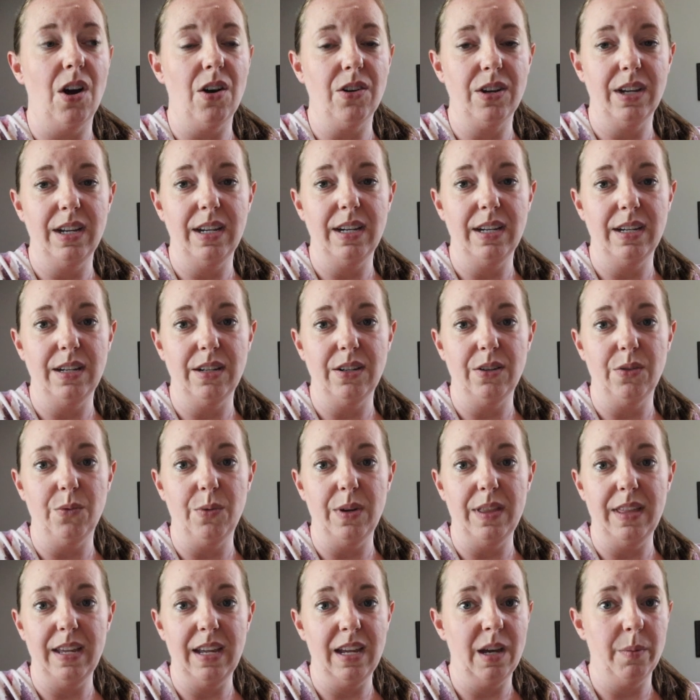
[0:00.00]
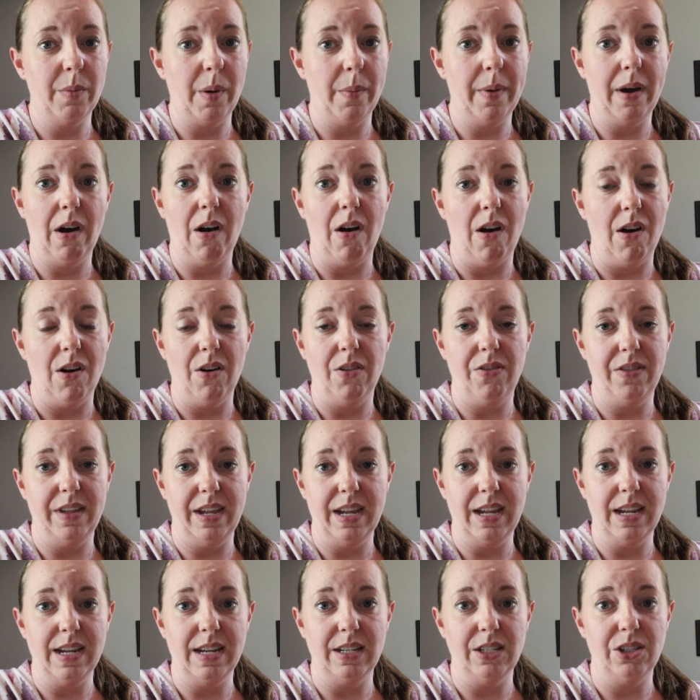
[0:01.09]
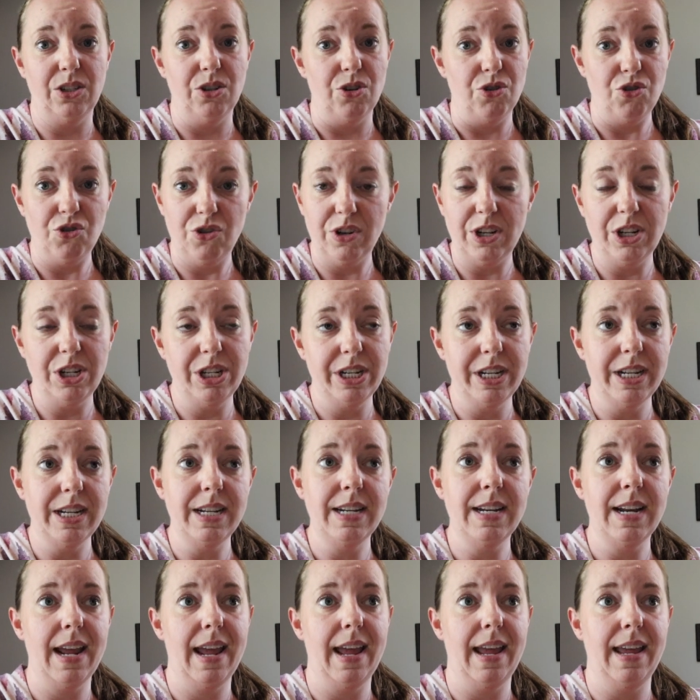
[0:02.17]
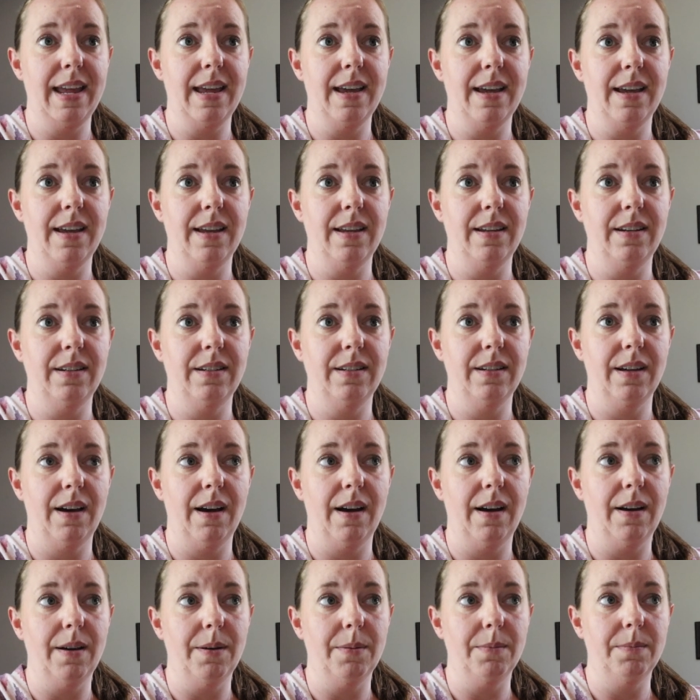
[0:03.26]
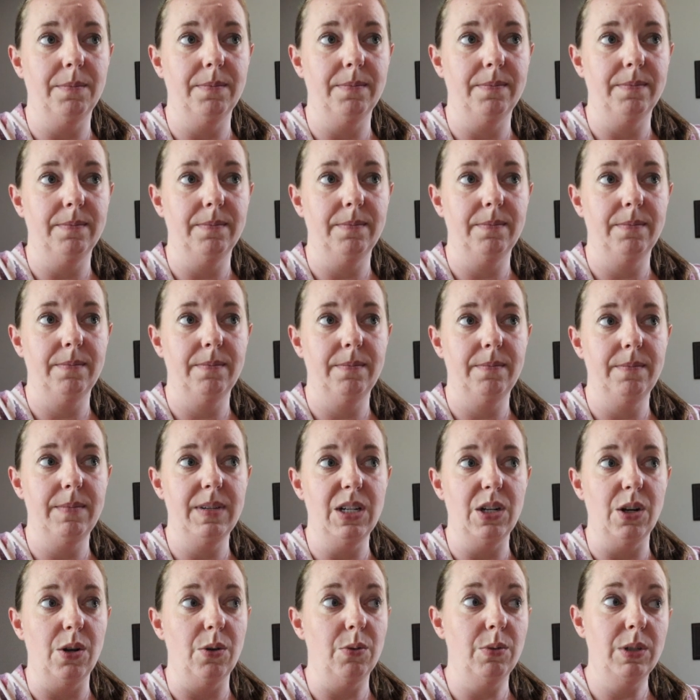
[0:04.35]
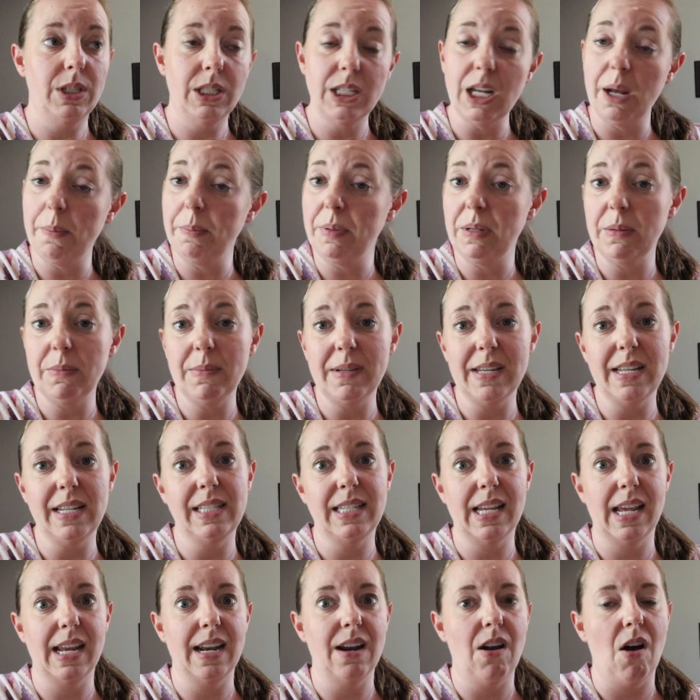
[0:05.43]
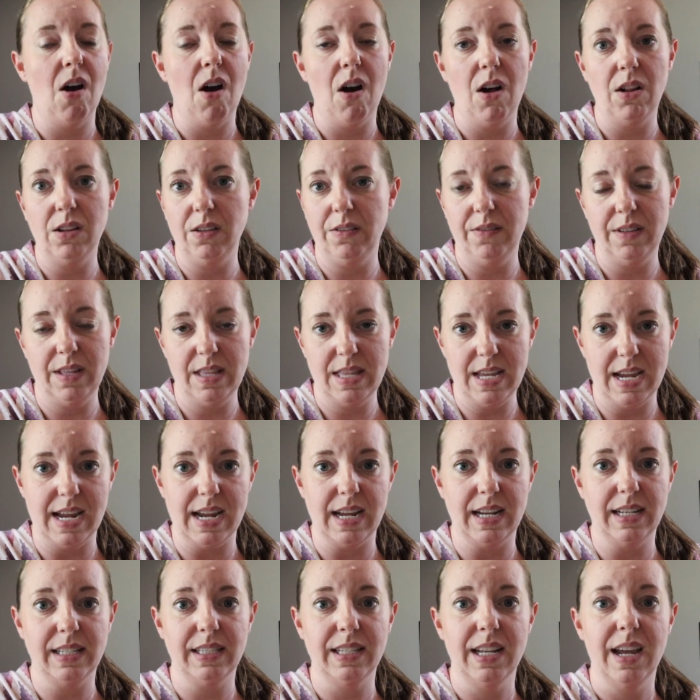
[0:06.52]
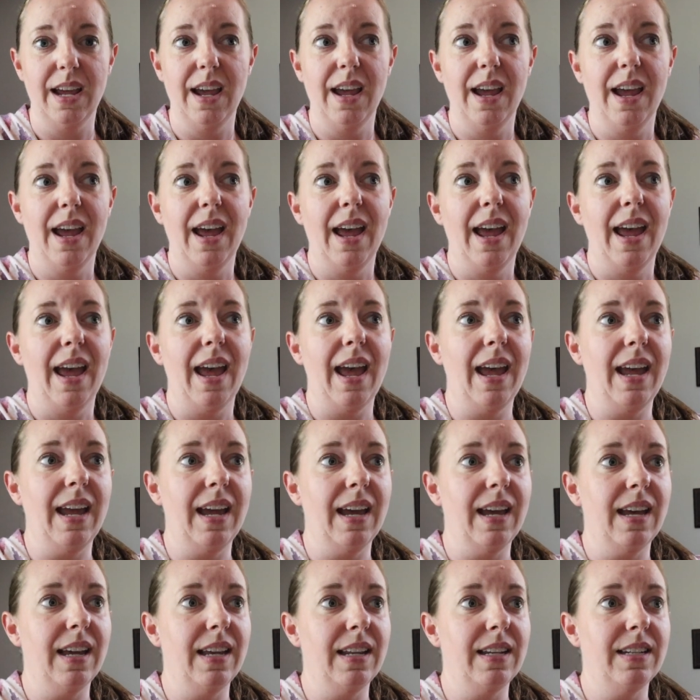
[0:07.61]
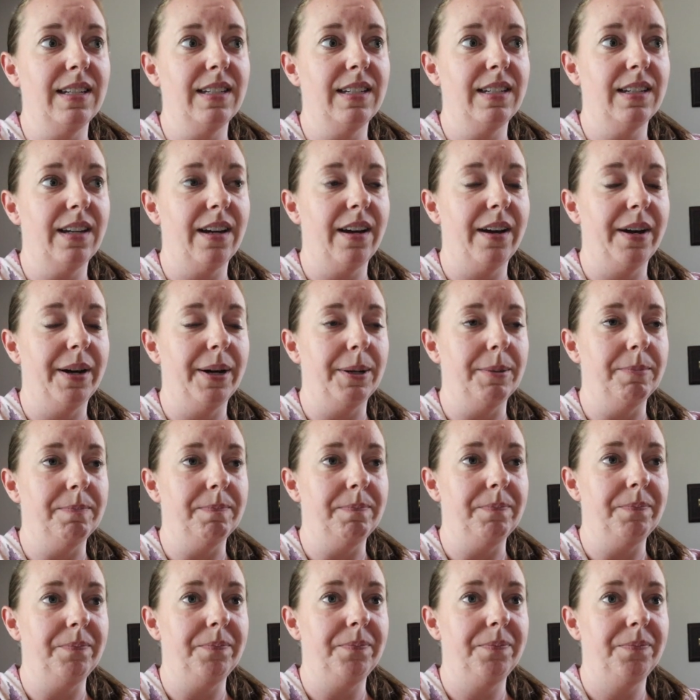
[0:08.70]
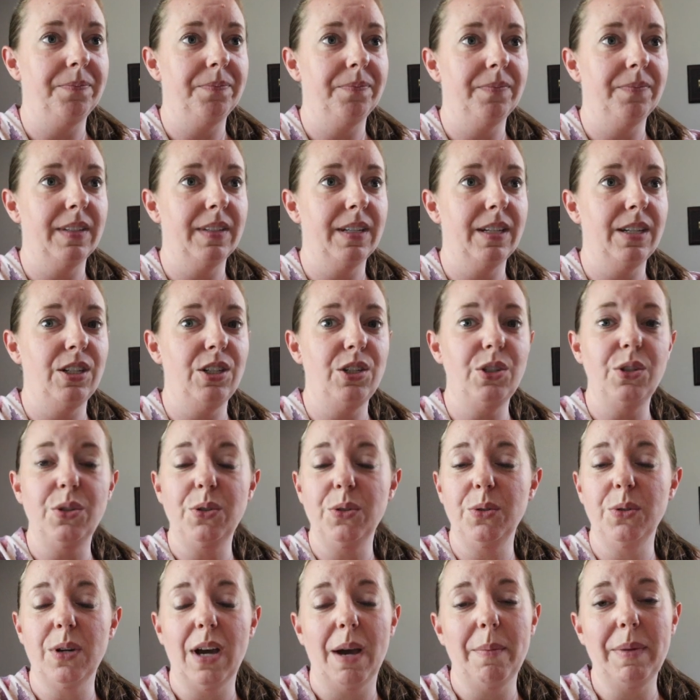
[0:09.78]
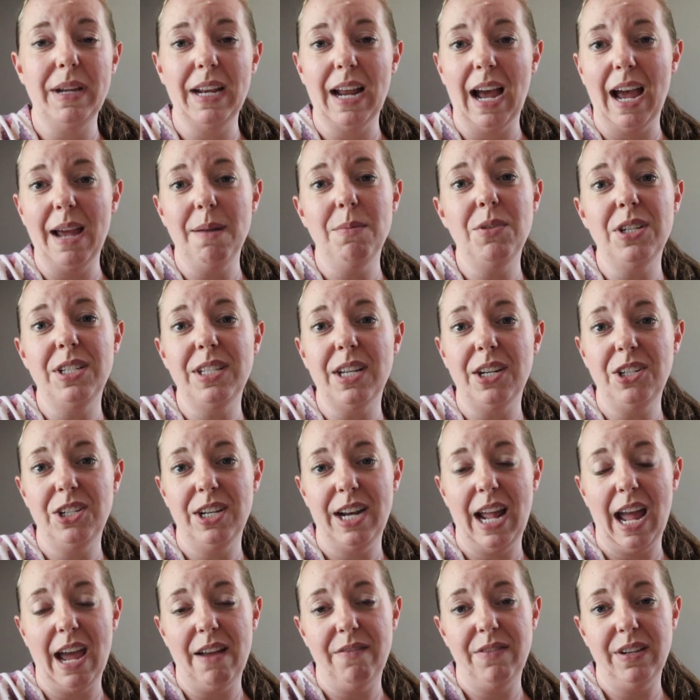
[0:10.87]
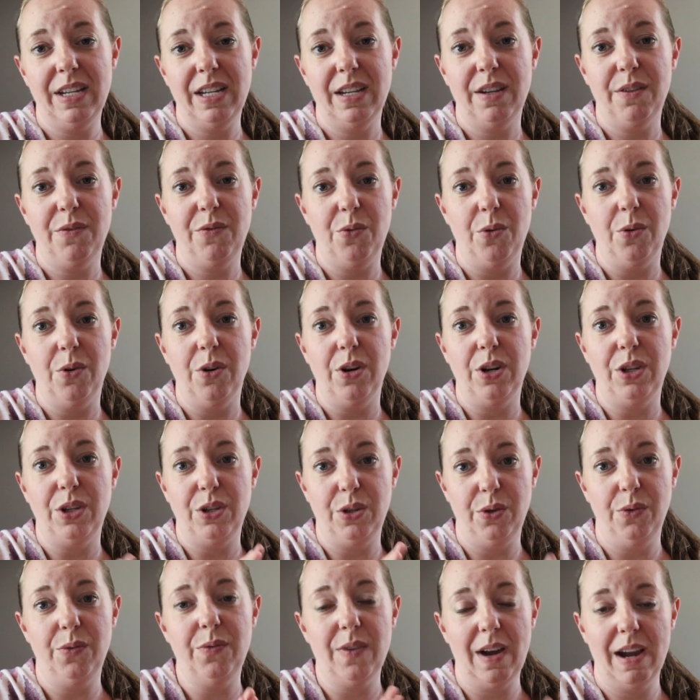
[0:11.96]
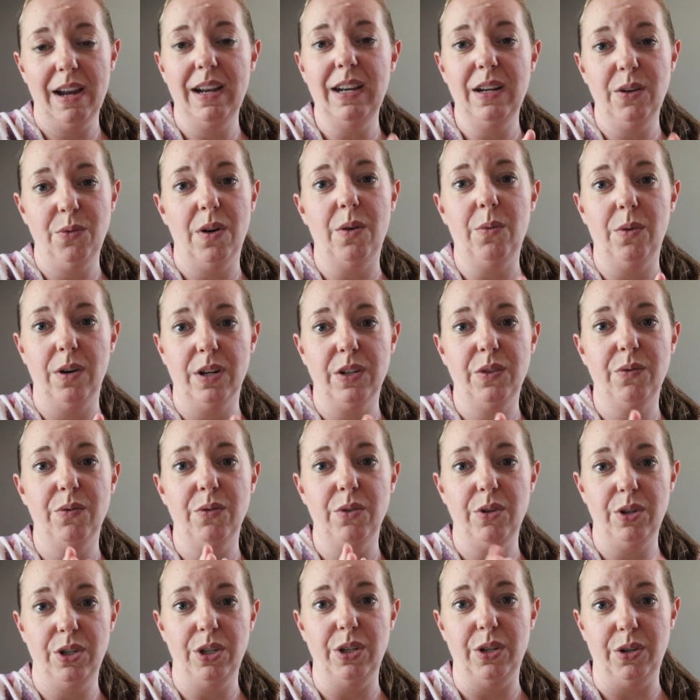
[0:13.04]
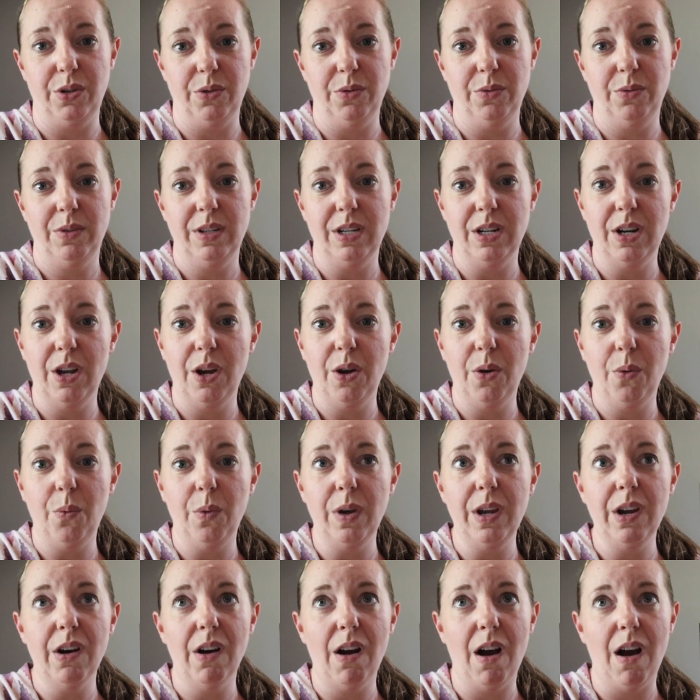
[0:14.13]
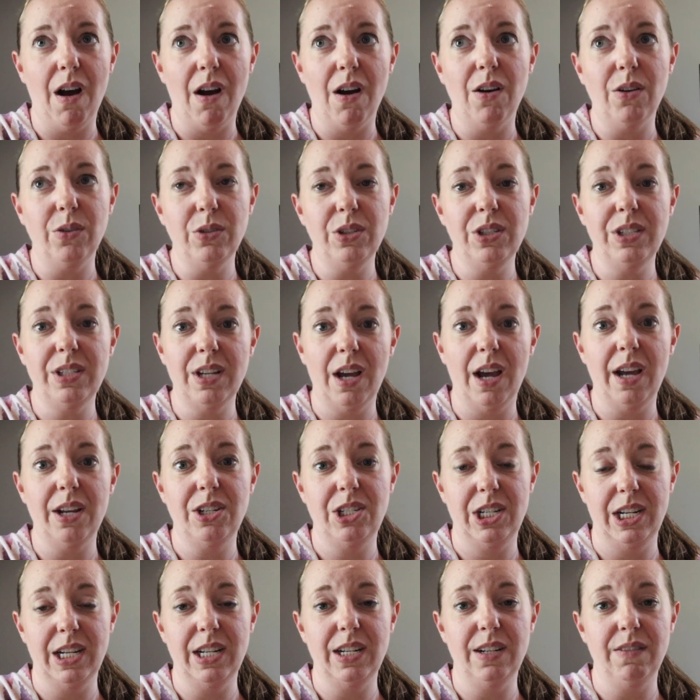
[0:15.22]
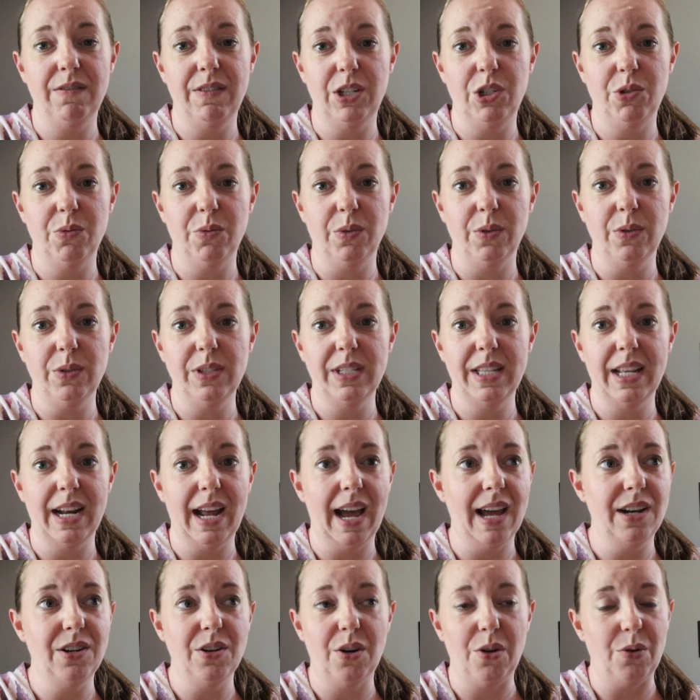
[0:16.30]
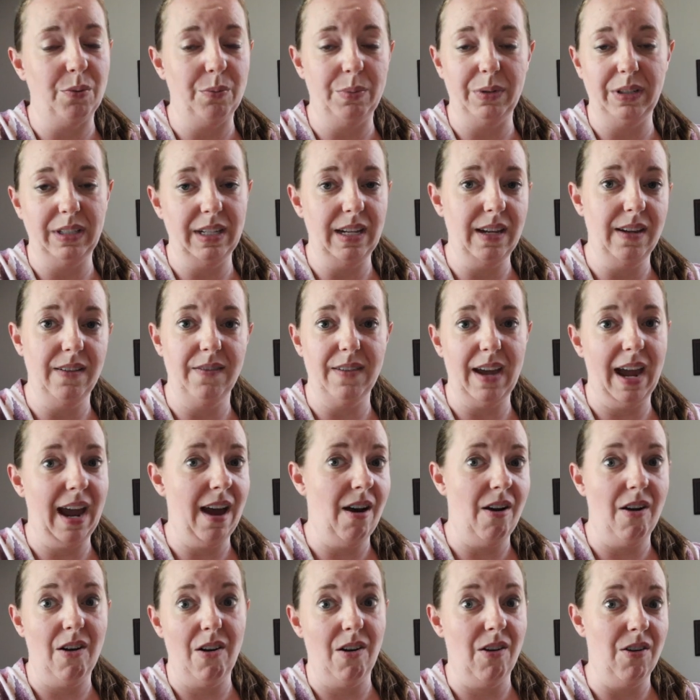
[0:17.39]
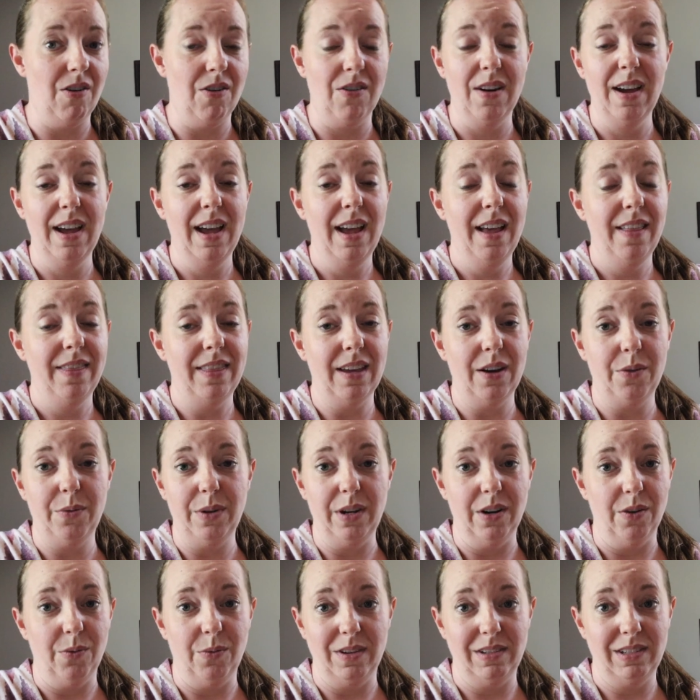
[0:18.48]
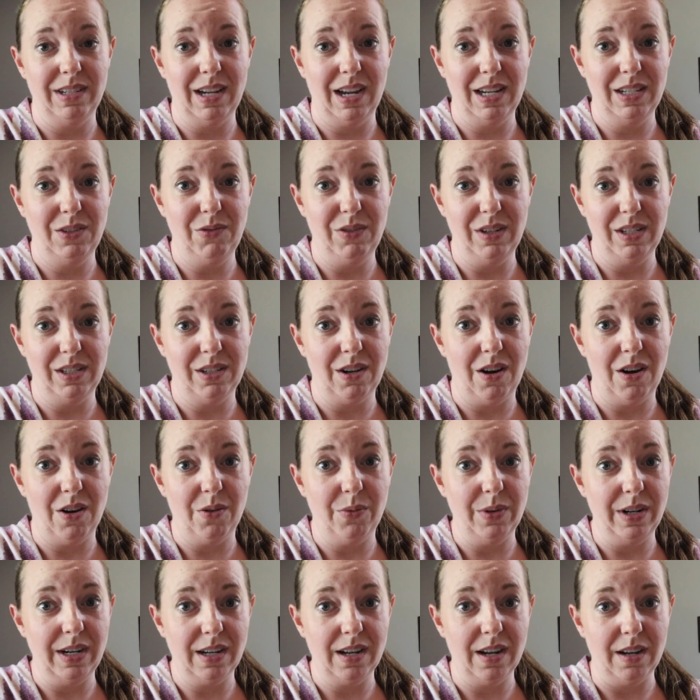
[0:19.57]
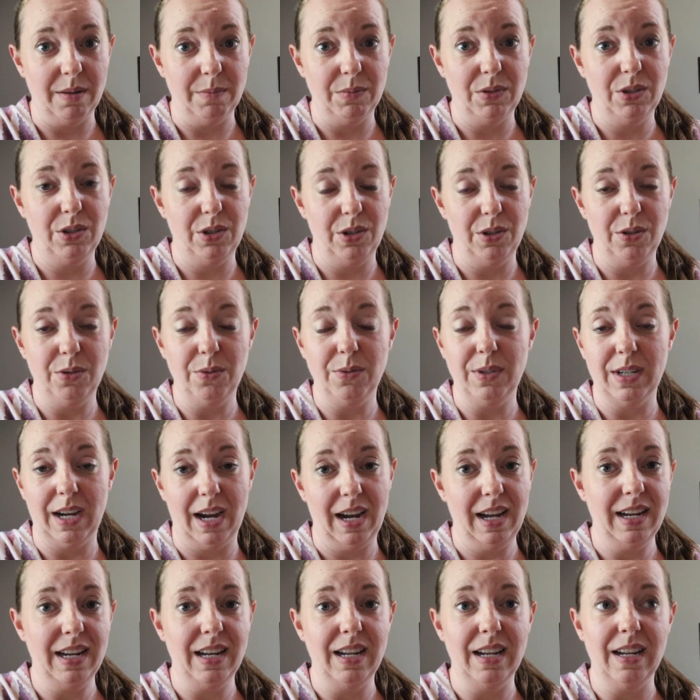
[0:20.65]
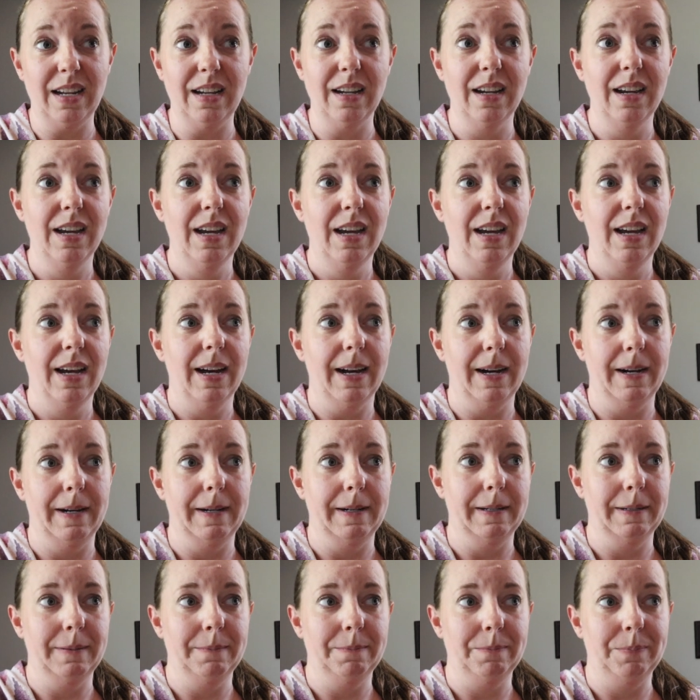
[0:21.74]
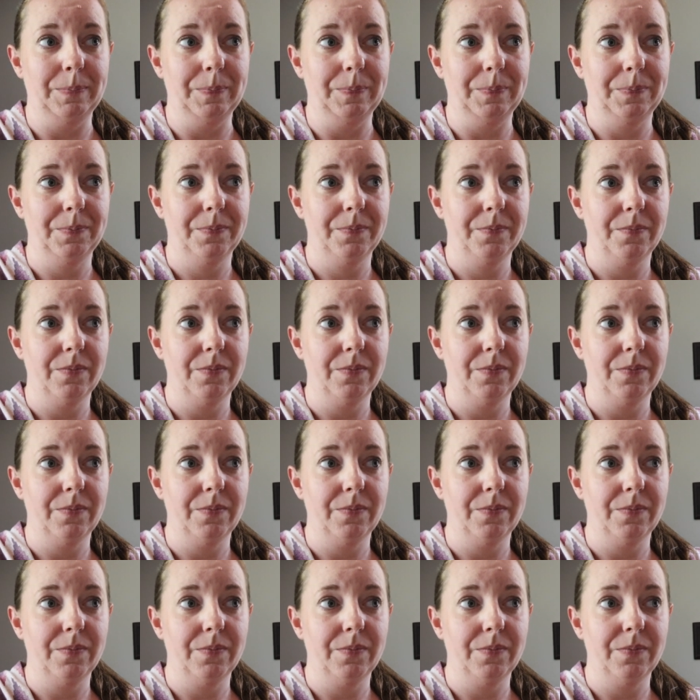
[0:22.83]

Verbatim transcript: talking with him about all things nutrition and, um, you know, supplements and all of the things. And, um, you i mean i'm just such an advocate for you finding what works for you you know we are all such individuals that i don't believe at all that we are one size fits all when it comes to dieting um